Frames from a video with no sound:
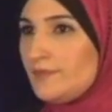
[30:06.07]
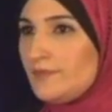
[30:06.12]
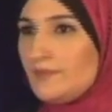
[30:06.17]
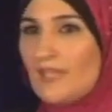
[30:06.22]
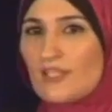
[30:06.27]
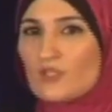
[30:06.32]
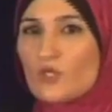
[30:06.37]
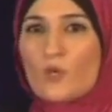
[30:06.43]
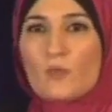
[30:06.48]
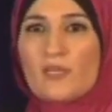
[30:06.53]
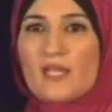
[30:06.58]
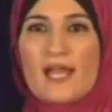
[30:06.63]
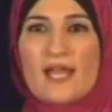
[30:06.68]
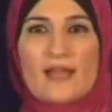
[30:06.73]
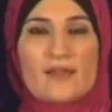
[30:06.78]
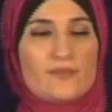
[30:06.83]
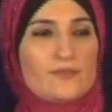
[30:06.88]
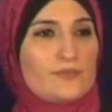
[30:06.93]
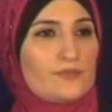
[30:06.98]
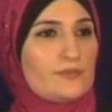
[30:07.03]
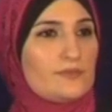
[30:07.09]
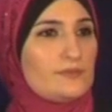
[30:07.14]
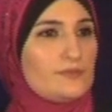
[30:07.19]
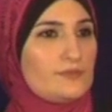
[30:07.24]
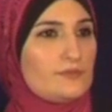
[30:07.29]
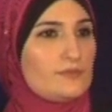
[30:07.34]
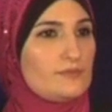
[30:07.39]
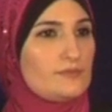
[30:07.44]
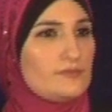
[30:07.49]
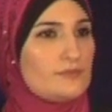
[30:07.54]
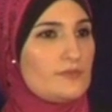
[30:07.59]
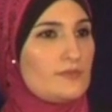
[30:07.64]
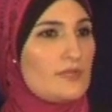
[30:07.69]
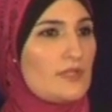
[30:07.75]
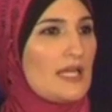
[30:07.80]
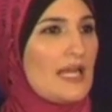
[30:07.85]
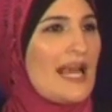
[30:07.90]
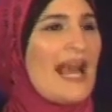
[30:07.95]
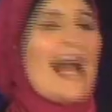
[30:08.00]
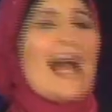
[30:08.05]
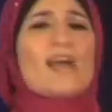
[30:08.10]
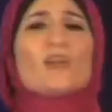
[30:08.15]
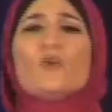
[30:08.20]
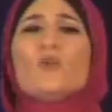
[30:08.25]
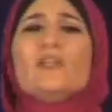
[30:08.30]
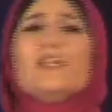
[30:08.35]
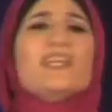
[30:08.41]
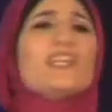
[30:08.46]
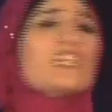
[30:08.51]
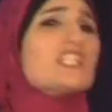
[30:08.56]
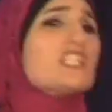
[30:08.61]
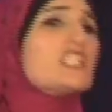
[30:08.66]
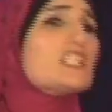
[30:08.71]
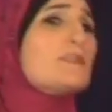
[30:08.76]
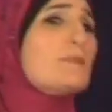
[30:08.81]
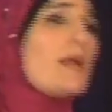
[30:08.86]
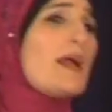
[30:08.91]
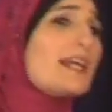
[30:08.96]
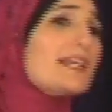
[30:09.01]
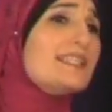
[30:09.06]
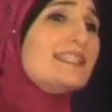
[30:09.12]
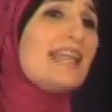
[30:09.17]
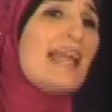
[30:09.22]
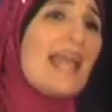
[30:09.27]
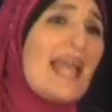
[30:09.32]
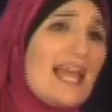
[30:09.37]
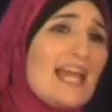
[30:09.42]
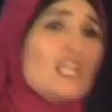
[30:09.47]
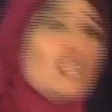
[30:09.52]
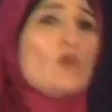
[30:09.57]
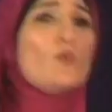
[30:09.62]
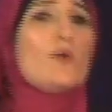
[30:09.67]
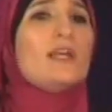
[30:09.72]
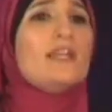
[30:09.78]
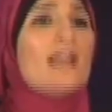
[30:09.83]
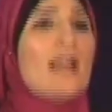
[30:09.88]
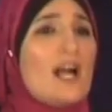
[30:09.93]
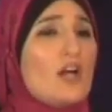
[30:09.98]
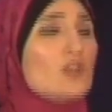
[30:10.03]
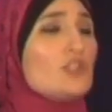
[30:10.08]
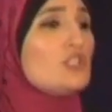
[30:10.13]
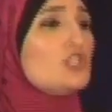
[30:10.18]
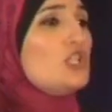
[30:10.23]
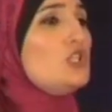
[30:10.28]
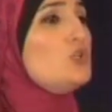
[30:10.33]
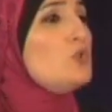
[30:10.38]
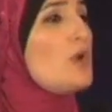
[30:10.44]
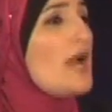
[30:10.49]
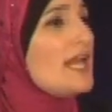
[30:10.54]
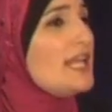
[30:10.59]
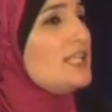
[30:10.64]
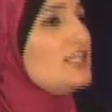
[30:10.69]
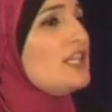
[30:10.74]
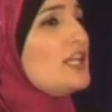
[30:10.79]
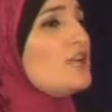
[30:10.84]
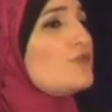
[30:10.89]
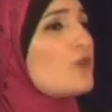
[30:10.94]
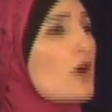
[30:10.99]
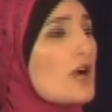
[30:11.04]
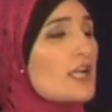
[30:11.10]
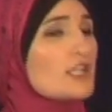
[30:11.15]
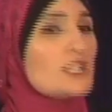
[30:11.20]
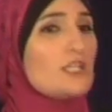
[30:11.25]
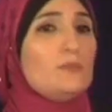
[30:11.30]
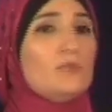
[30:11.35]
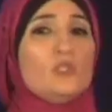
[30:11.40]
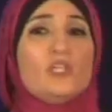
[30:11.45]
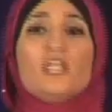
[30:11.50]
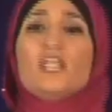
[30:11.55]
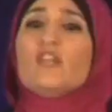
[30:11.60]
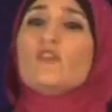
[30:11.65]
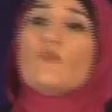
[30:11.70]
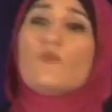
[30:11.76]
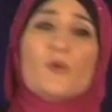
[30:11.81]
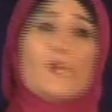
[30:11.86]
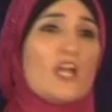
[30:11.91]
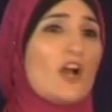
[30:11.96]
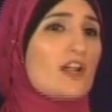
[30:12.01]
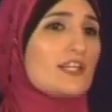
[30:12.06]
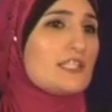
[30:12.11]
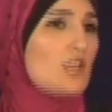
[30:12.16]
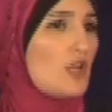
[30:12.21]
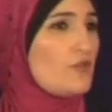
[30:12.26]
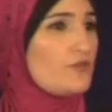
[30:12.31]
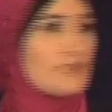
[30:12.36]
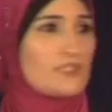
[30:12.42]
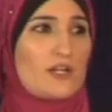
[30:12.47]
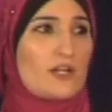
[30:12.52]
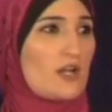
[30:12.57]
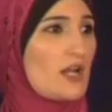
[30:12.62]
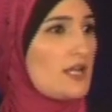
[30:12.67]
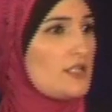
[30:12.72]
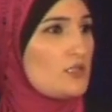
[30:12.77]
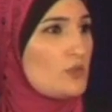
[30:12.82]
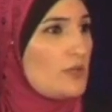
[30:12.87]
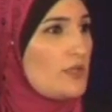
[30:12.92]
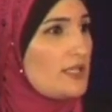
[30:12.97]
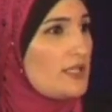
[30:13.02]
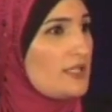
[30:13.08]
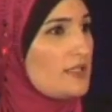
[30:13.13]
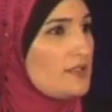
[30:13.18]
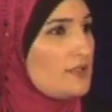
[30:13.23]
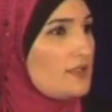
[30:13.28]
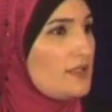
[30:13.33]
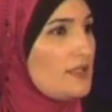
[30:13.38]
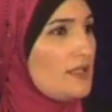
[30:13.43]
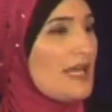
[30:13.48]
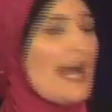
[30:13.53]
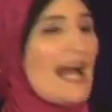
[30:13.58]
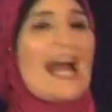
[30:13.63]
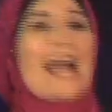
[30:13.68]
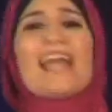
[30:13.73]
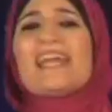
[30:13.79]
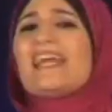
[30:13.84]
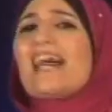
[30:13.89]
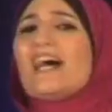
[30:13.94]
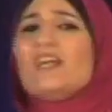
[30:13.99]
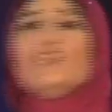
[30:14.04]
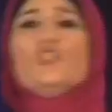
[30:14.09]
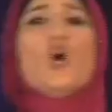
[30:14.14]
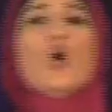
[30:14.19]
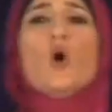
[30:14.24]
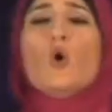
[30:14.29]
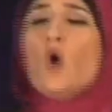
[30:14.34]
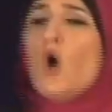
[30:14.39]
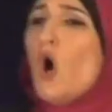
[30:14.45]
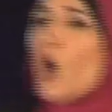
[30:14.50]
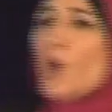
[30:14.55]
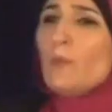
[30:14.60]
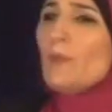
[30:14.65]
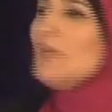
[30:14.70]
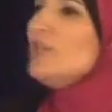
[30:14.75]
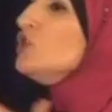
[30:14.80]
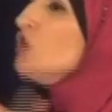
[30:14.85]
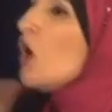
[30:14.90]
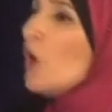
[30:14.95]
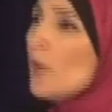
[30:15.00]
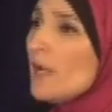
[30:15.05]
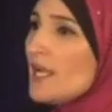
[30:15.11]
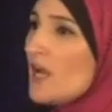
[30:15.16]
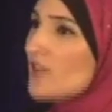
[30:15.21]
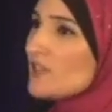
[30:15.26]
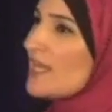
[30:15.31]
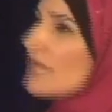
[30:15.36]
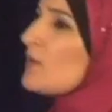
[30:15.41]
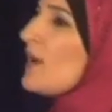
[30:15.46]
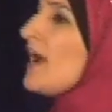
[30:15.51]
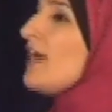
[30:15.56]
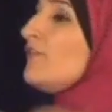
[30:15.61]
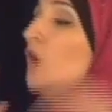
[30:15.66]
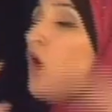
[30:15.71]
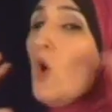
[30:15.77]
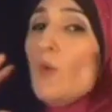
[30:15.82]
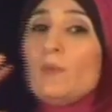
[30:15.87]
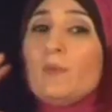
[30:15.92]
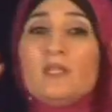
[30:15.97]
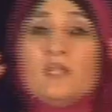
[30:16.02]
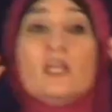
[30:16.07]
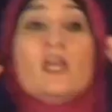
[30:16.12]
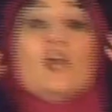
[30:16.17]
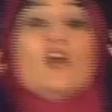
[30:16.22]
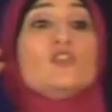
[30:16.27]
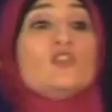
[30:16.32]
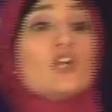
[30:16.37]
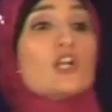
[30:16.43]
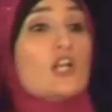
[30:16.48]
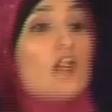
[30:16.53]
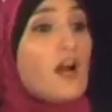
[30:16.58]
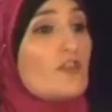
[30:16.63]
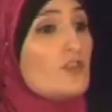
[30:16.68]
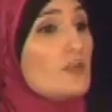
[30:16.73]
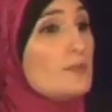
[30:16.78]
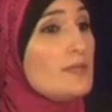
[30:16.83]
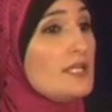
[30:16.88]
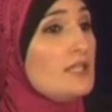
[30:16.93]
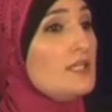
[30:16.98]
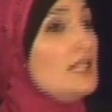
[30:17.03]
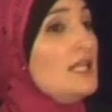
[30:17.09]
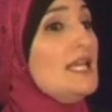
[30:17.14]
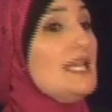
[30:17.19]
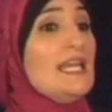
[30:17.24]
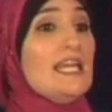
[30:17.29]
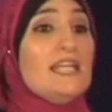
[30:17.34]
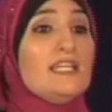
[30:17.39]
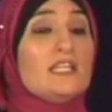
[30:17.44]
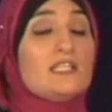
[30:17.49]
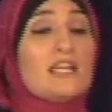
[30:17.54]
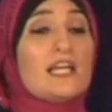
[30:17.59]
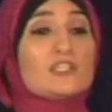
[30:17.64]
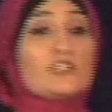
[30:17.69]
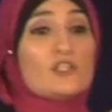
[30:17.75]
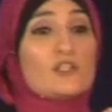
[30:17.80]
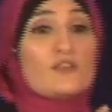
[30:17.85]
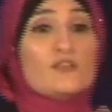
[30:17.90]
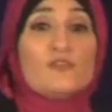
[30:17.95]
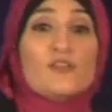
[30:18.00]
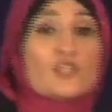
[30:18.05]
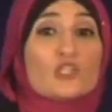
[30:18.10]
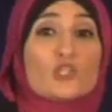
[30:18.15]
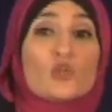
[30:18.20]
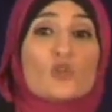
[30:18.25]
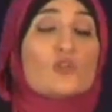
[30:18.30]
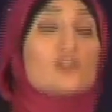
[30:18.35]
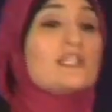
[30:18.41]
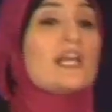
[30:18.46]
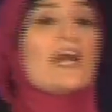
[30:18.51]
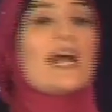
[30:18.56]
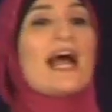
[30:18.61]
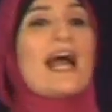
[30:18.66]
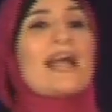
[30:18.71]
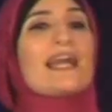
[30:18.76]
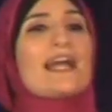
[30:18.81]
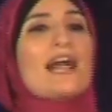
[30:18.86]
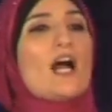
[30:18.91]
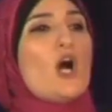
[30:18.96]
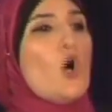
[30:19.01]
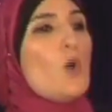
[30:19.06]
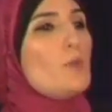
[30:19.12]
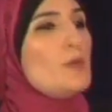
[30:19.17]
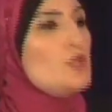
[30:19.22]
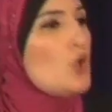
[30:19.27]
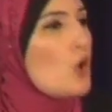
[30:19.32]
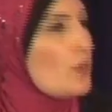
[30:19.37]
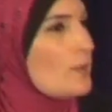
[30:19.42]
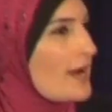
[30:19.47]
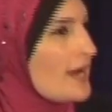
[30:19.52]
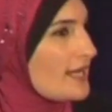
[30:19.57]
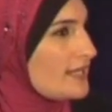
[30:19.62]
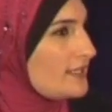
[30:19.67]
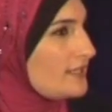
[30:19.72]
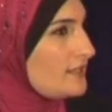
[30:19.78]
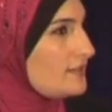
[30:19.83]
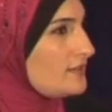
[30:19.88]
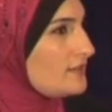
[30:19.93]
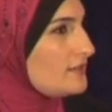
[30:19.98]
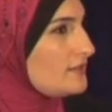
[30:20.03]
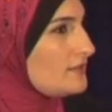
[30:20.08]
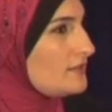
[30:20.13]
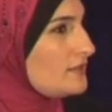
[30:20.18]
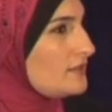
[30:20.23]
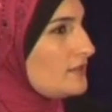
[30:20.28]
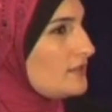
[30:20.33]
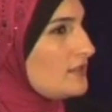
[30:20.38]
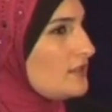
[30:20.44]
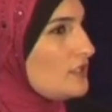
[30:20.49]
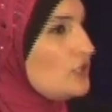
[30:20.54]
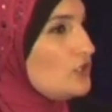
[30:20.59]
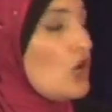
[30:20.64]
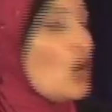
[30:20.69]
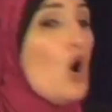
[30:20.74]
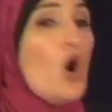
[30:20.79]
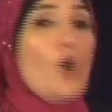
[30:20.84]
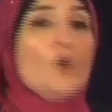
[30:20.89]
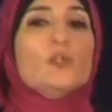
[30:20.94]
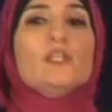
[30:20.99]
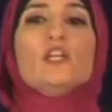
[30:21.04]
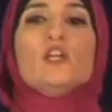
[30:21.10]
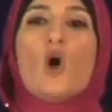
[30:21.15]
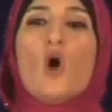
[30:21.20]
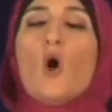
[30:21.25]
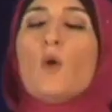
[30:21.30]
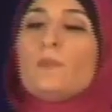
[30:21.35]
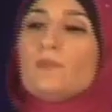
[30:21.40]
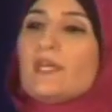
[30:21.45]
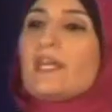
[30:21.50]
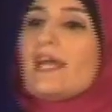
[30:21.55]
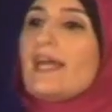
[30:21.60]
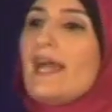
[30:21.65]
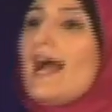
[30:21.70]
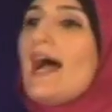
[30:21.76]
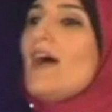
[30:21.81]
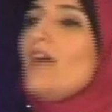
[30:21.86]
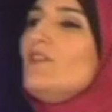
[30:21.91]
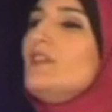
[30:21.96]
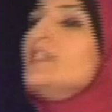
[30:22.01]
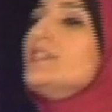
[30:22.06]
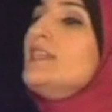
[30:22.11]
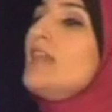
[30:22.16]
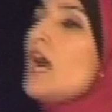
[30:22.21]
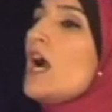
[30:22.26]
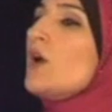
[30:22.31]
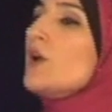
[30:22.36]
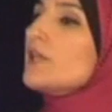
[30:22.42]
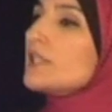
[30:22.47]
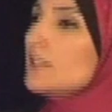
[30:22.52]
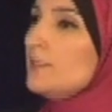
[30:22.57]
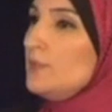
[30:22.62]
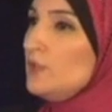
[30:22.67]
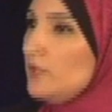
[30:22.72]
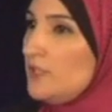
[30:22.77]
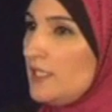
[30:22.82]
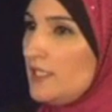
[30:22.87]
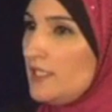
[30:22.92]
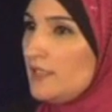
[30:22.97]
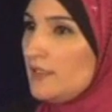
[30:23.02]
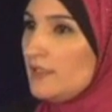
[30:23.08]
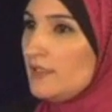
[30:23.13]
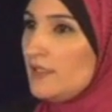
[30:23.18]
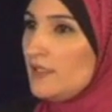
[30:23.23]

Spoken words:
That's all we have. I don't expect anyone else to do anything for our community if we ourselves are not doing it. I got no hope in no one else. I don't have hope in the government, in elected officials. I got hope in nobody. The only hope that I have is in our community.